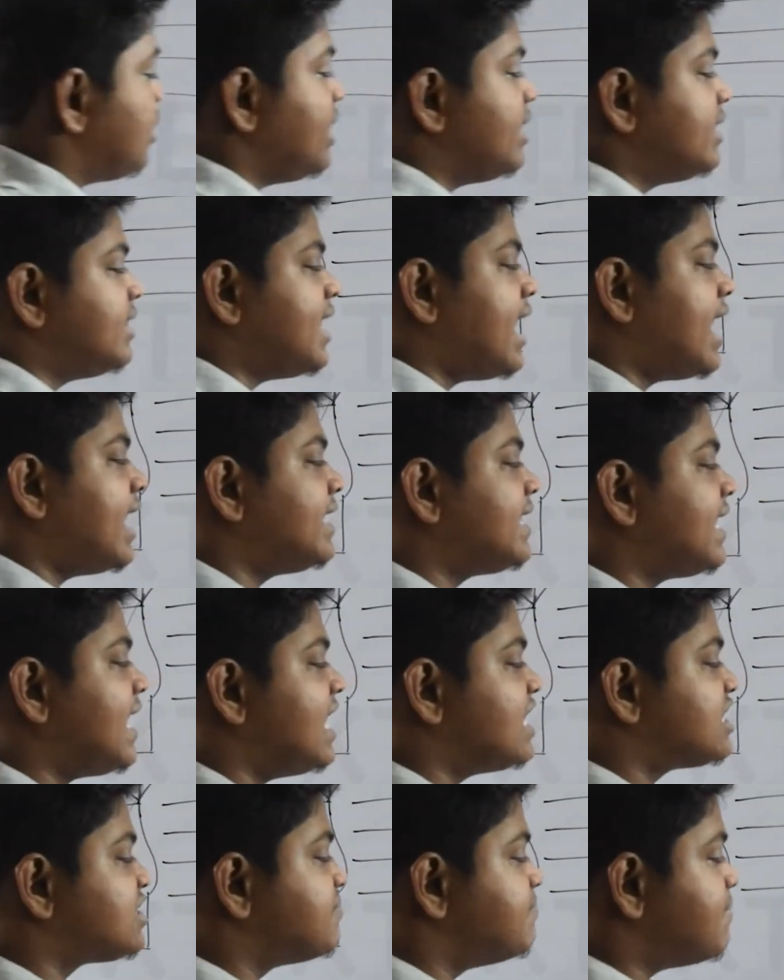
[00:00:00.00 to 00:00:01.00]
in that
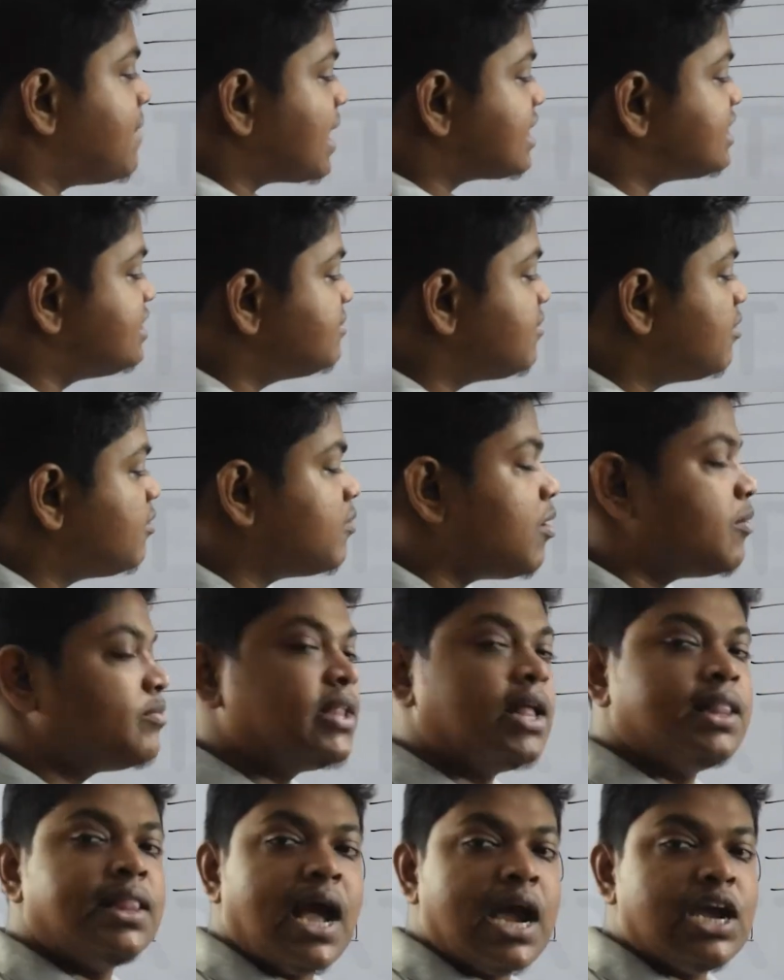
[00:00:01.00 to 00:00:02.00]
case maximum of
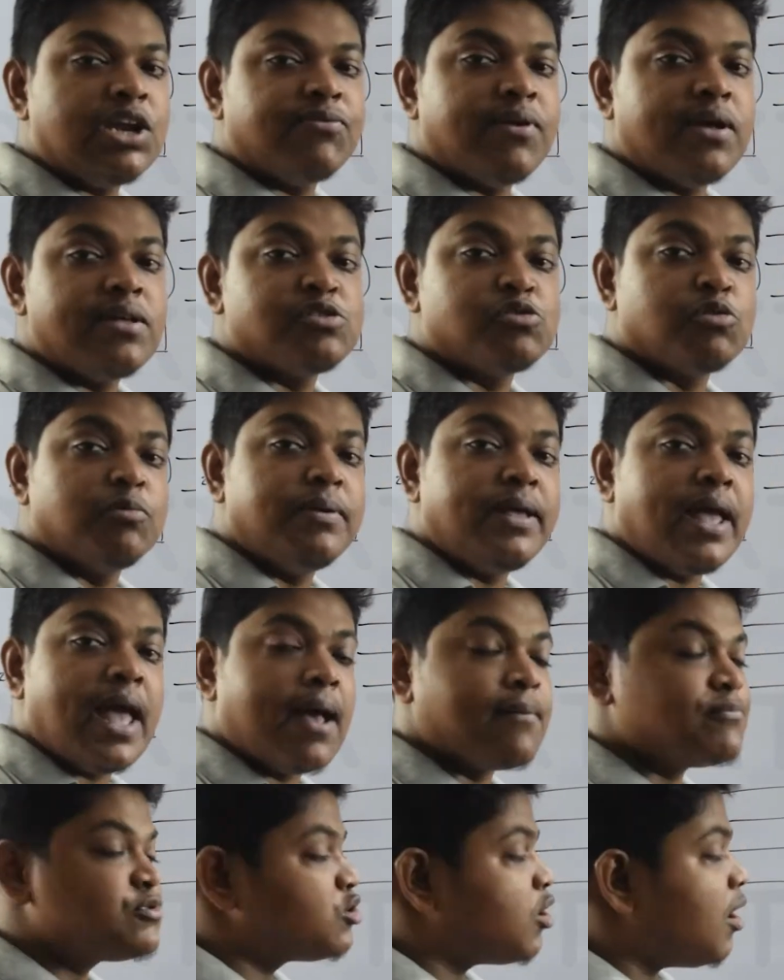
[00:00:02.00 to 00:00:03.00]
the light waves will be
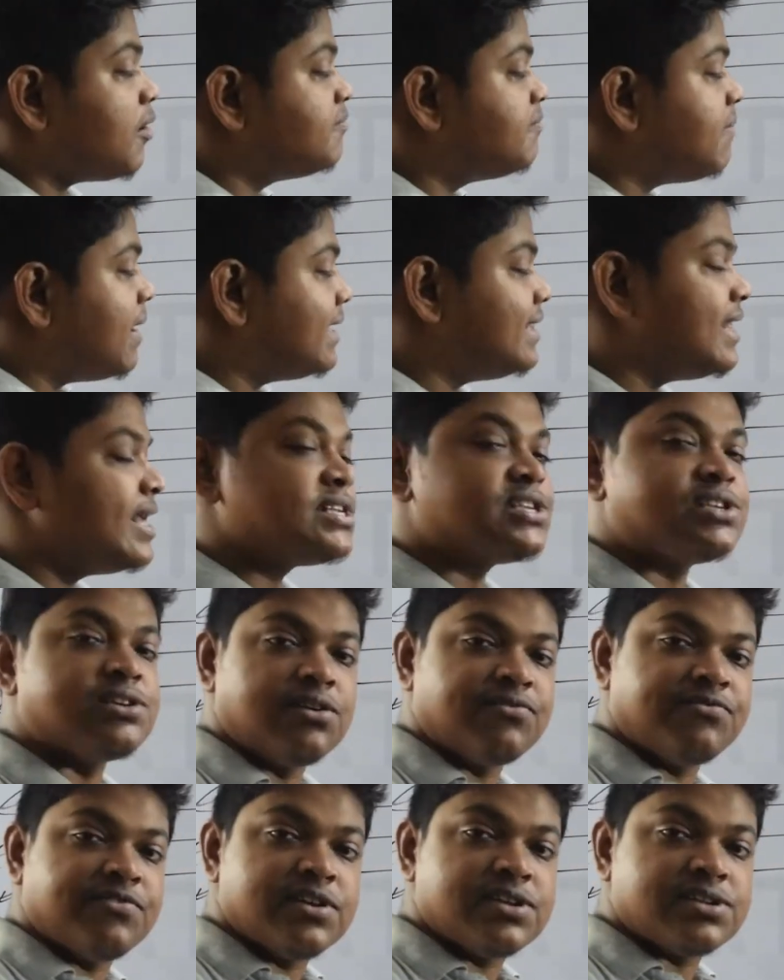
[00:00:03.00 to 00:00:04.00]
absorbed by that
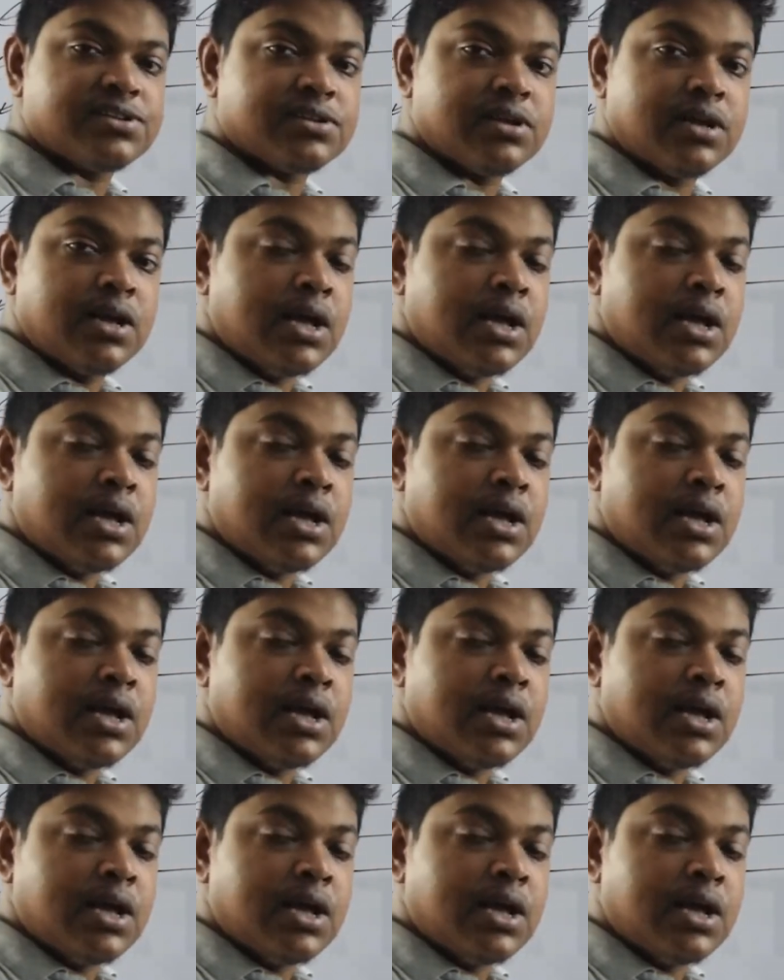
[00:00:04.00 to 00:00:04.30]
surface.